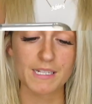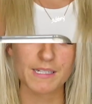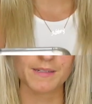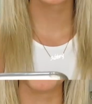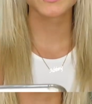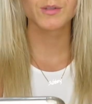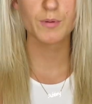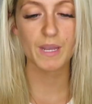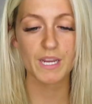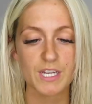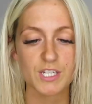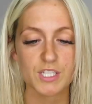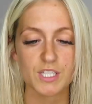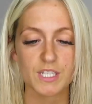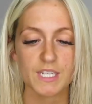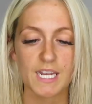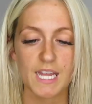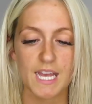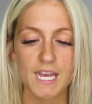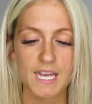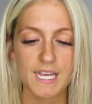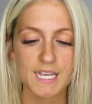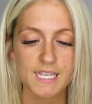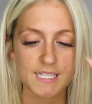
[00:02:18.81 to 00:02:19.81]
This question
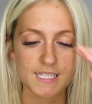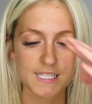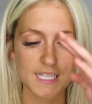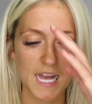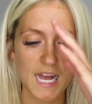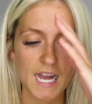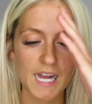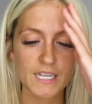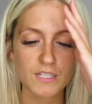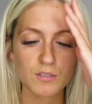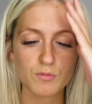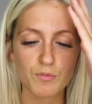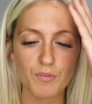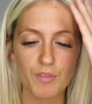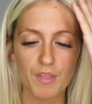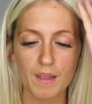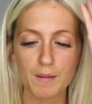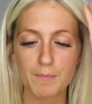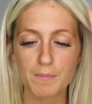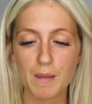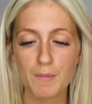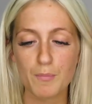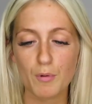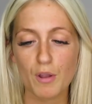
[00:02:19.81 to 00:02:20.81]
is, I don't
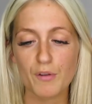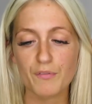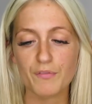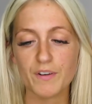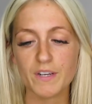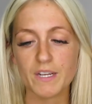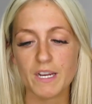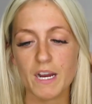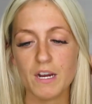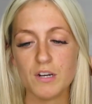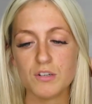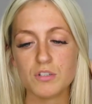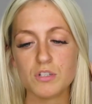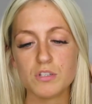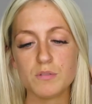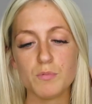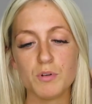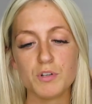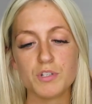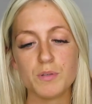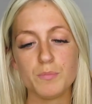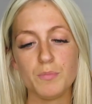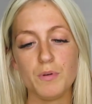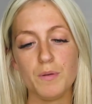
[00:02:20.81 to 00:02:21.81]
think my boyfriend cares as
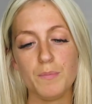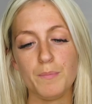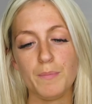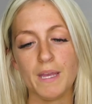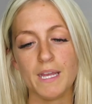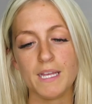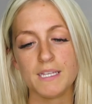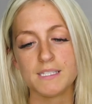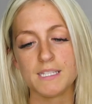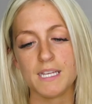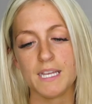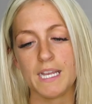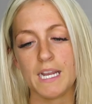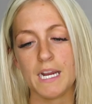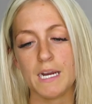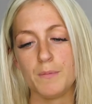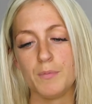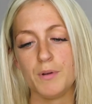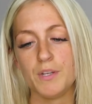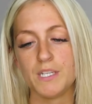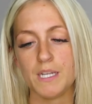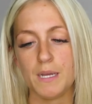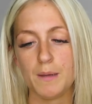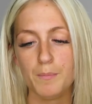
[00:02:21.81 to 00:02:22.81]
much about me as I care
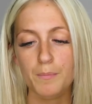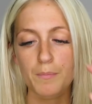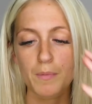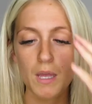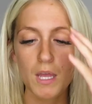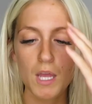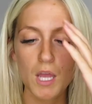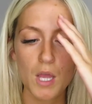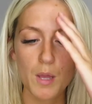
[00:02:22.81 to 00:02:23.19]
about him,